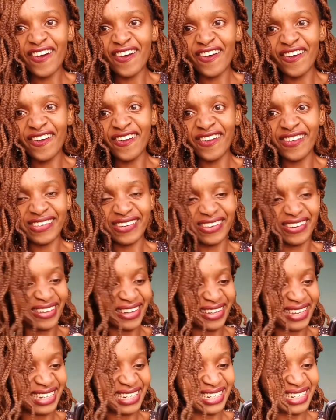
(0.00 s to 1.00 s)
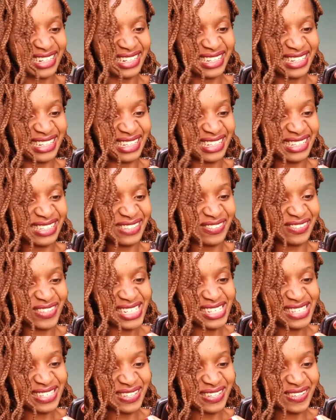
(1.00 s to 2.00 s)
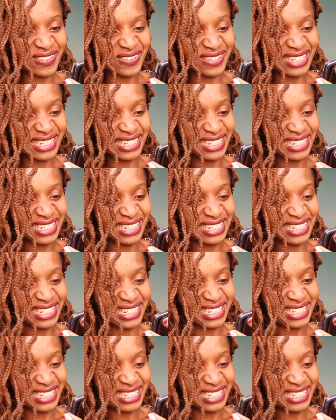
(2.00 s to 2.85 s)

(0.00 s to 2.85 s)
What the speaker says: Oh God, this feels good.